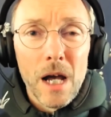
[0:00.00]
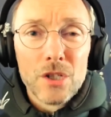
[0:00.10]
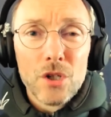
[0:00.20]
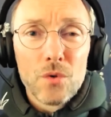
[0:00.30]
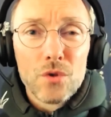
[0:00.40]

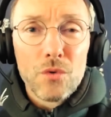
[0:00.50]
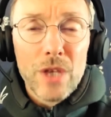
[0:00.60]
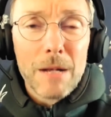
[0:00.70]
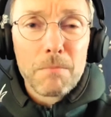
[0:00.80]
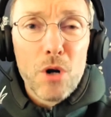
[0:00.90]
So
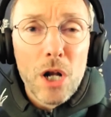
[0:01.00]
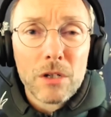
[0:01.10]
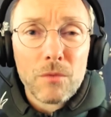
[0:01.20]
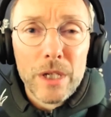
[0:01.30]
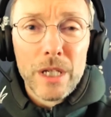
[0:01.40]
that
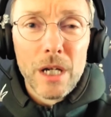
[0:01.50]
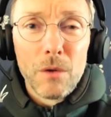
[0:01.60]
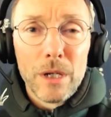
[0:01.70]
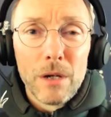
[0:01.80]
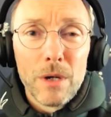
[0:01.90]
product
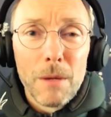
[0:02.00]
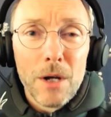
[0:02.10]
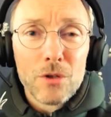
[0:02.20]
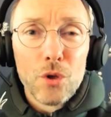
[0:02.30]
we're about